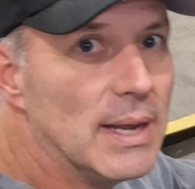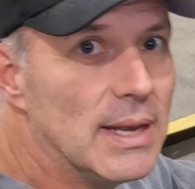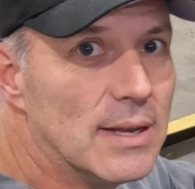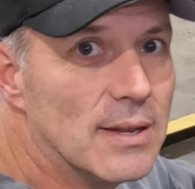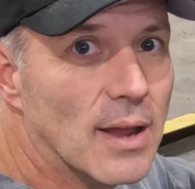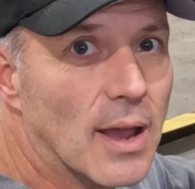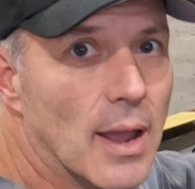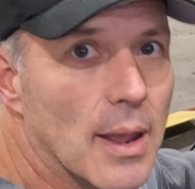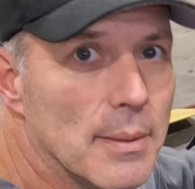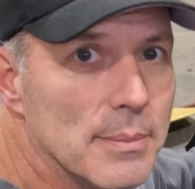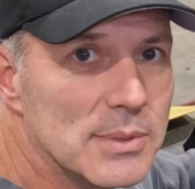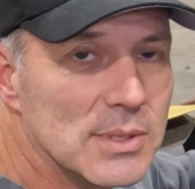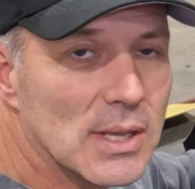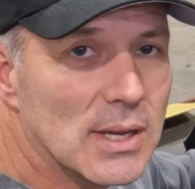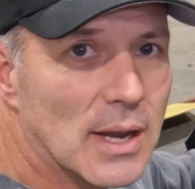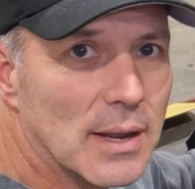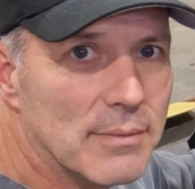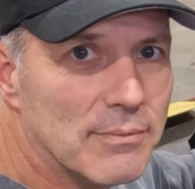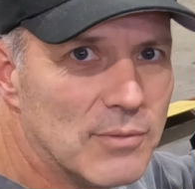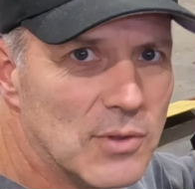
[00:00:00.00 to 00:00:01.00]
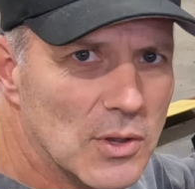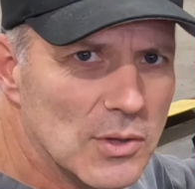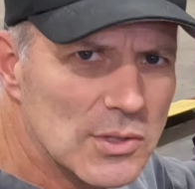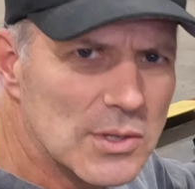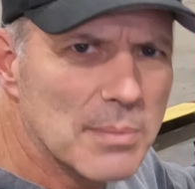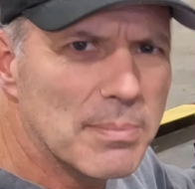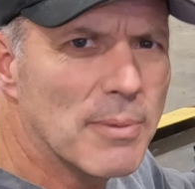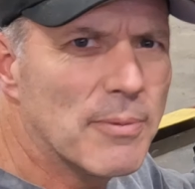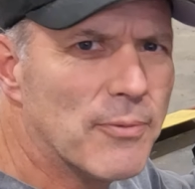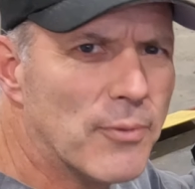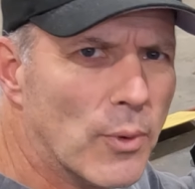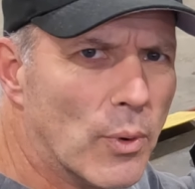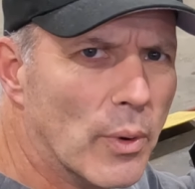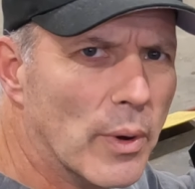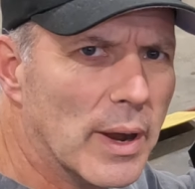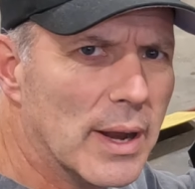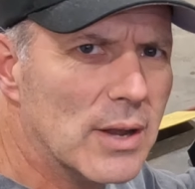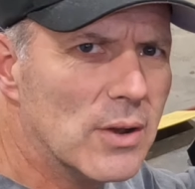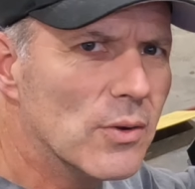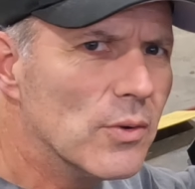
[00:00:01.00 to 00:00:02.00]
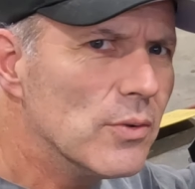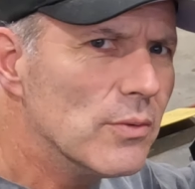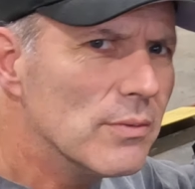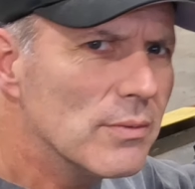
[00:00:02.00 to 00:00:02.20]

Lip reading: many times and I've used it before. I